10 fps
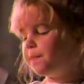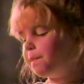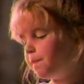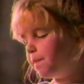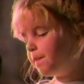
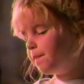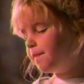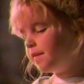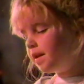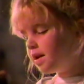that really
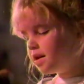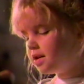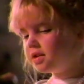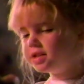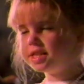matter.
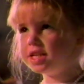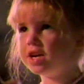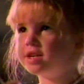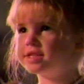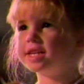Good tea,
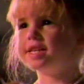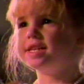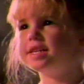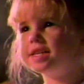huh, Daddy?